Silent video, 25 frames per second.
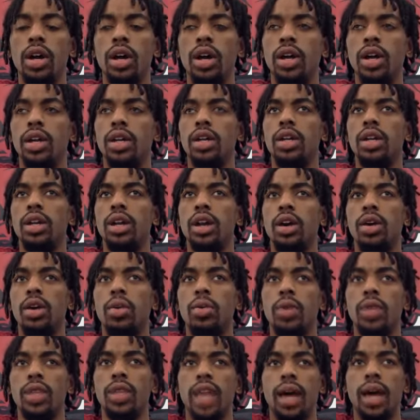you know,
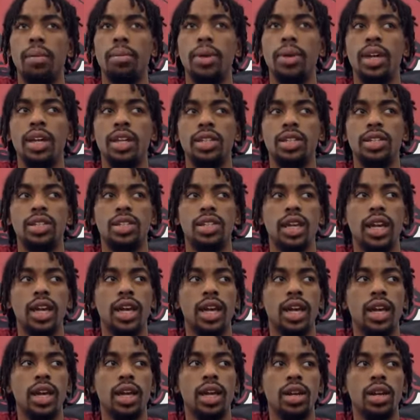with that being
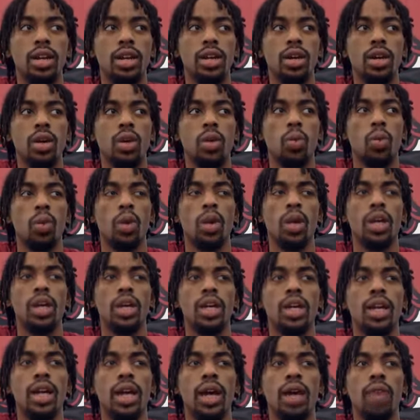said, we're
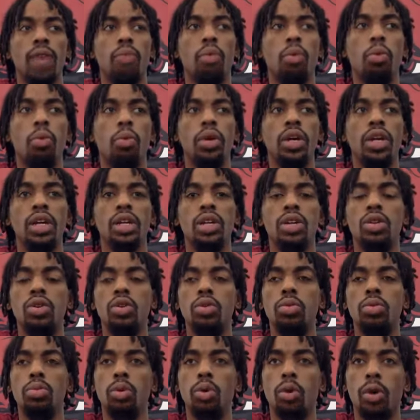looking at what we can do
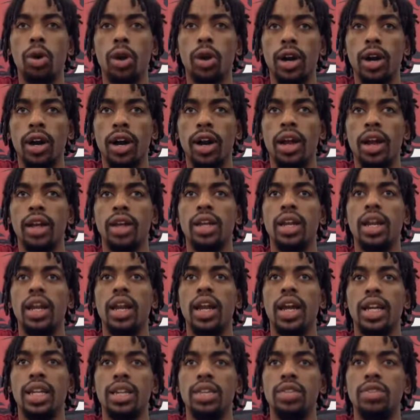more
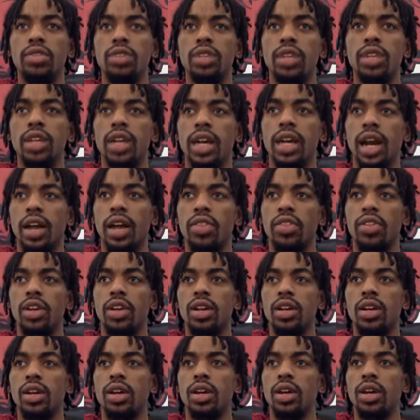collectively. And I
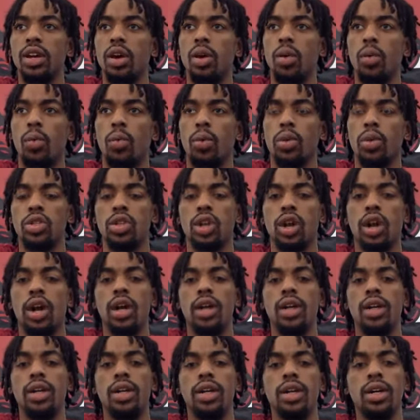think we're
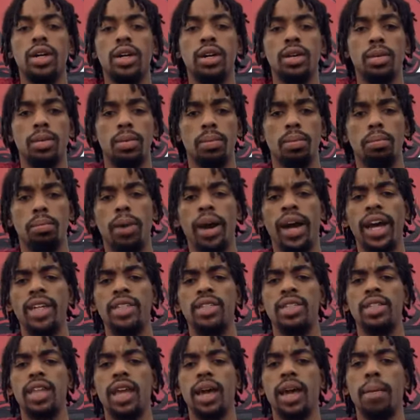starting to buy
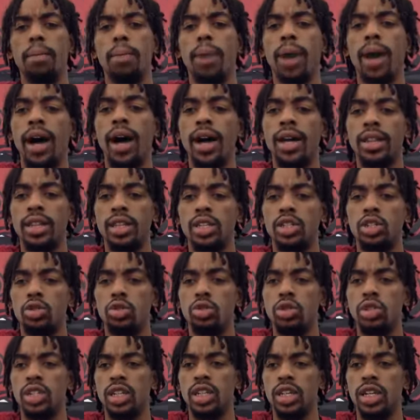into that bond that you
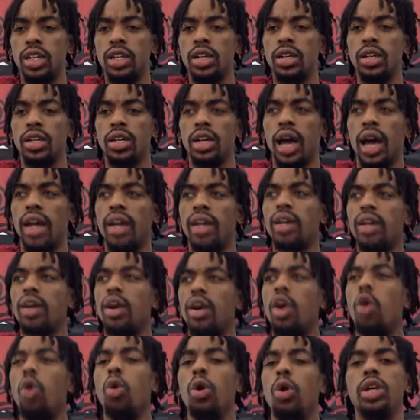see kind of
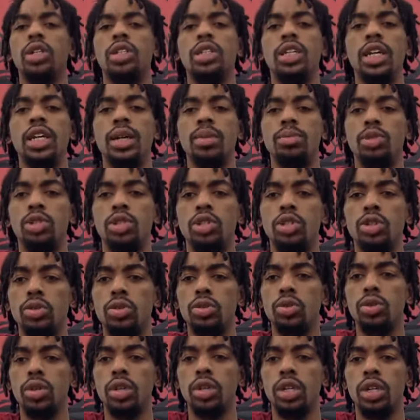older teams do,
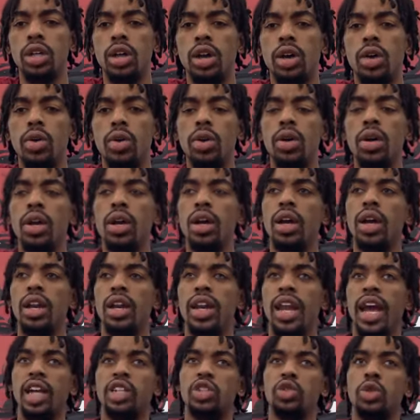you know,
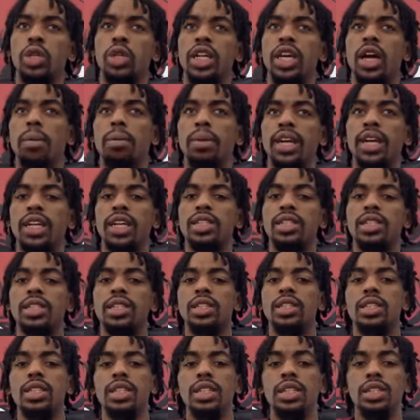naturally coming into the
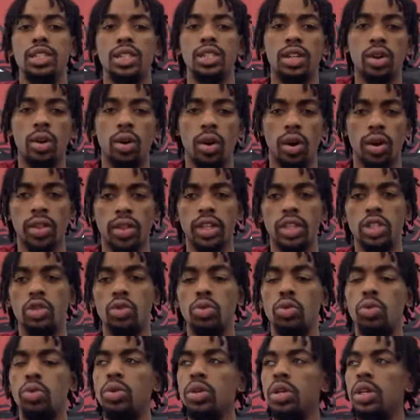season, or that
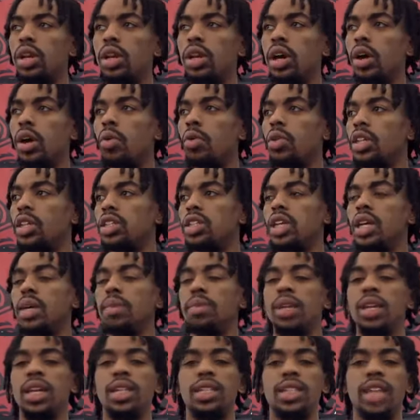you, you know, with a team
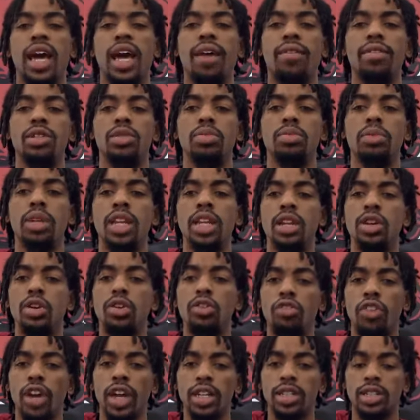that doesn't have as many new
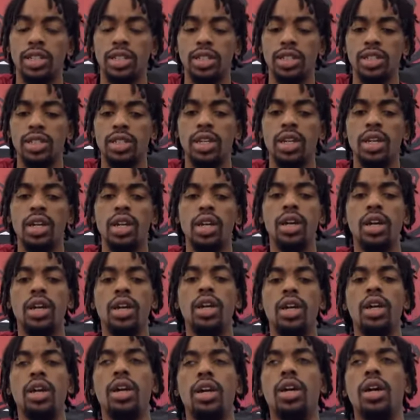faces
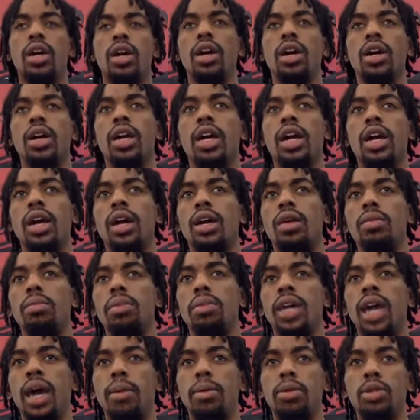can
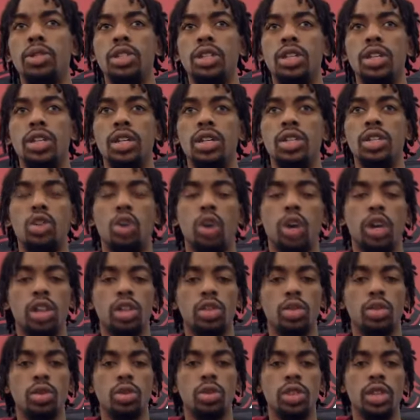be able to talk
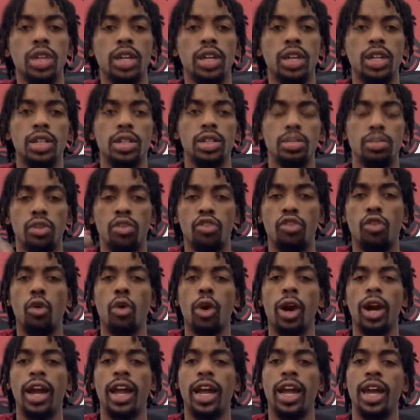through things
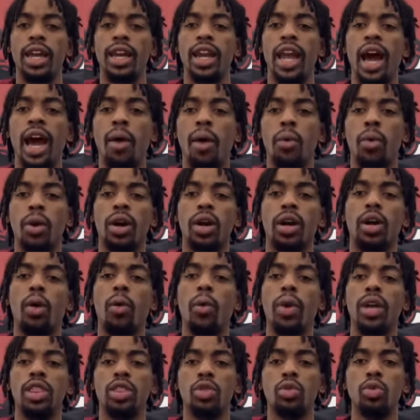beforehand. Now we're
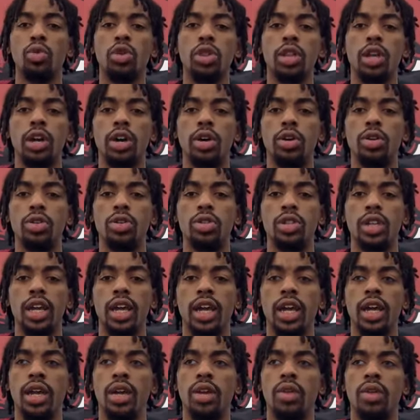going through those
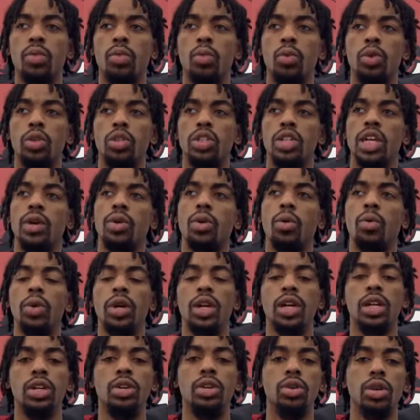and we're seeing what we
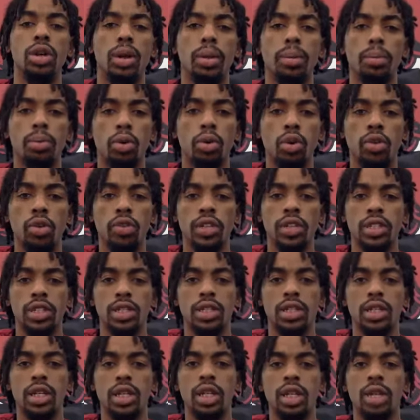can do to improve as a
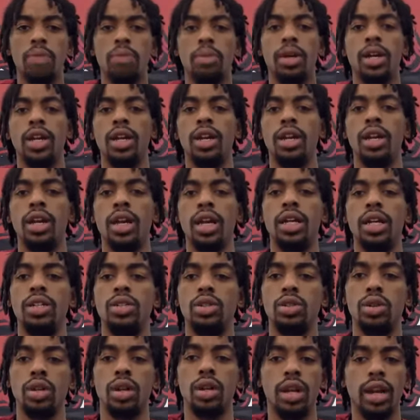team and each
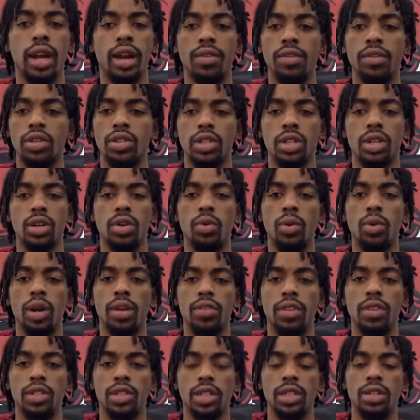and every single one of
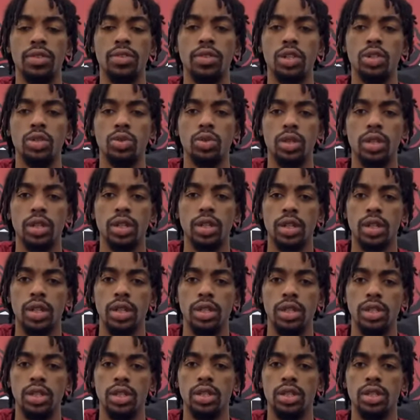us individually.
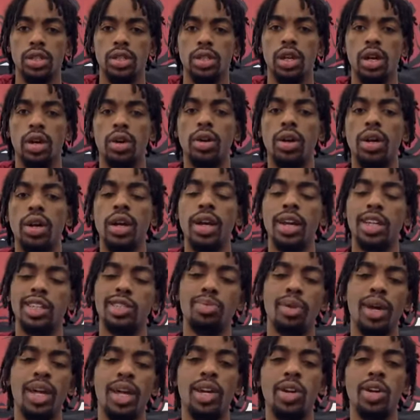Just, you know,
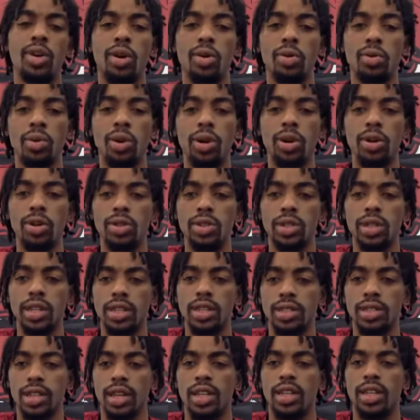expanding our roles,
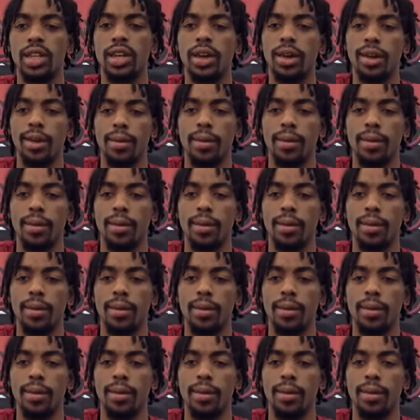things like that.